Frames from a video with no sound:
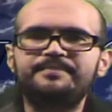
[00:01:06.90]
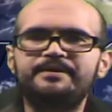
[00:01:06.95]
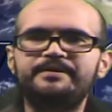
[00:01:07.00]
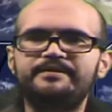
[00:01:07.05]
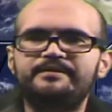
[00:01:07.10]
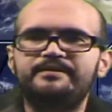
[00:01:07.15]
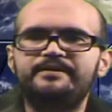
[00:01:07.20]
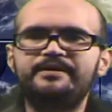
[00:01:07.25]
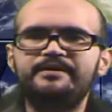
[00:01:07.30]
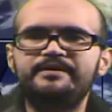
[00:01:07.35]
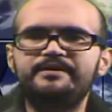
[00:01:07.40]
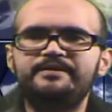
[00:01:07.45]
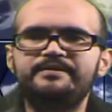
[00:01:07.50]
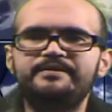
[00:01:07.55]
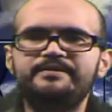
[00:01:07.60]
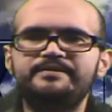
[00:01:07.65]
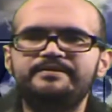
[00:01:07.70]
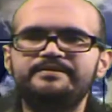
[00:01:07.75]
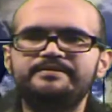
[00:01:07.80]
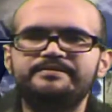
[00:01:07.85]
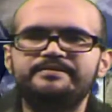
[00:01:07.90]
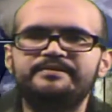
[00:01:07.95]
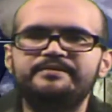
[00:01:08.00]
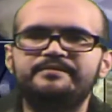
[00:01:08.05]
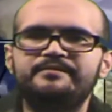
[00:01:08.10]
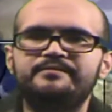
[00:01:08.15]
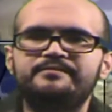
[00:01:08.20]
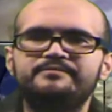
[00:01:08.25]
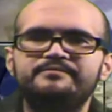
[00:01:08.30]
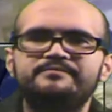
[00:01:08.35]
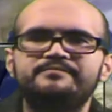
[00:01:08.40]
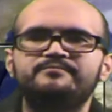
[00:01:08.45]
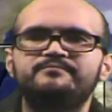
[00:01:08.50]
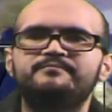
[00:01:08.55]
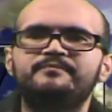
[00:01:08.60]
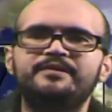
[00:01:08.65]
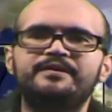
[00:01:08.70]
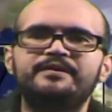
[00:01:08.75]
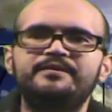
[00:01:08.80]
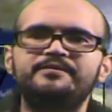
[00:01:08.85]
but, you know,
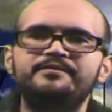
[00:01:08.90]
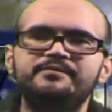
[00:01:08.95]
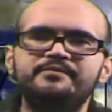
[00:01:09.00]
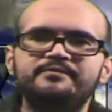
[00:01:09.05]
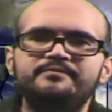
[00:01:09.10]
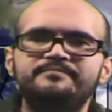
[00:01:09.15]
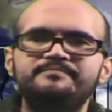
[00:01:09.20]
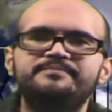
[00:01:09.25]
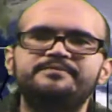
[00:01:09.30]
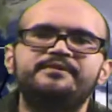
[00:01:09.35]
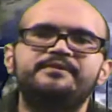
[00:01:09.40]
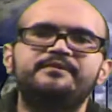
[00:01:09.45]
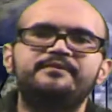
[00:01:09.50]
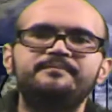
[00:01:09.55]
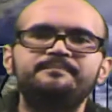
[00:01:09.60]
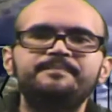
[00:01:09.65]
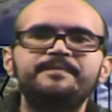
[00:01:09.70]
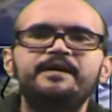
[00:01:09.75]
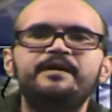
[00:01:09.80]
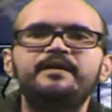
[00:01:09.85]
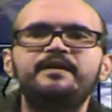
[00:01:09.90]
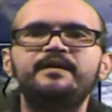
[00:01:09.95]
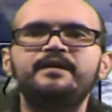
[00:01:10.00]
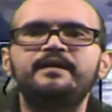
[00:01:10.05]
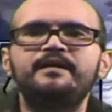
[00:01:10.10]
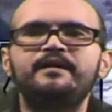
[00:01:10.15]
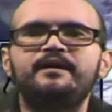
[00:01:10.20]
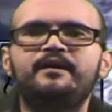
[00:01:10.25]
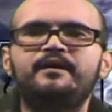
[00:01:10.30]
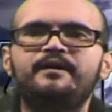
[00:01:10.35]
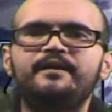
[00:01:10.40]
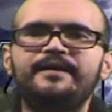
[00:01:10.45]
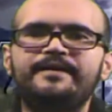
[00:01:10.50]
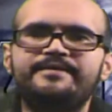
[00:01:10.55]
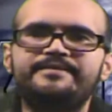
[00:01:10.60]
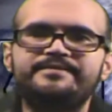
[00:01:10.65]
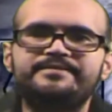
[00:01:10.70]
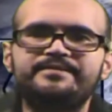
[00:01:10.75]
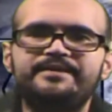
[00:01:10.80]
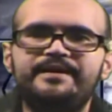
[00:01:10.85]
what can you do, you know? All
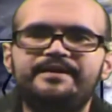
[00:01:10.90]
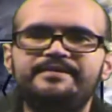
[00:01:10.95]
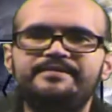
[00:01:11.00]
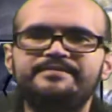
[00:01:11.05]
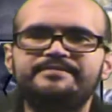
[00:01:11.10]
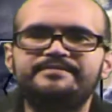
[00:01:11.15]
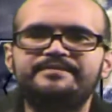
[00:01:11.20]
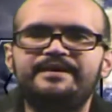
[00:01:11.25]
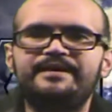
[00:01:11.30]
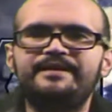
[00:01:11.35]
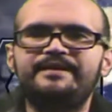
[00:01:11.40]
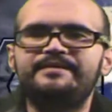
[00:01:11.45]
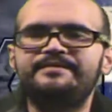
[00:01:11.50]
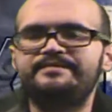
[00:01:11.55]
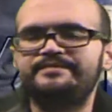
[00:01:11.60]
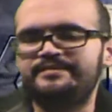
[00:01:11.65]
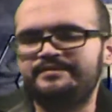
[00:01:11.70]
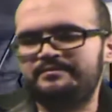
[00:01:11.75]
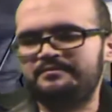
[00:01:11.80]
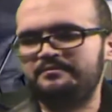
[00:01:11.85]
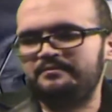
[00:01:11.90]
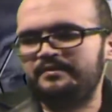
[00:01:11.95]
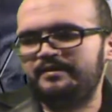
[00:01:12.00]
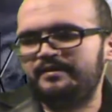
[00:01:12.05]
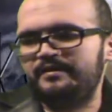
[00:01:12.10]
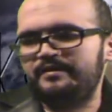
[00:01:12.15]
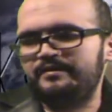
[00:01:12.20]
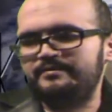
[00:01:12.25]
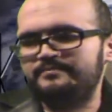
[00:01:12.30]
I can say is that, you know,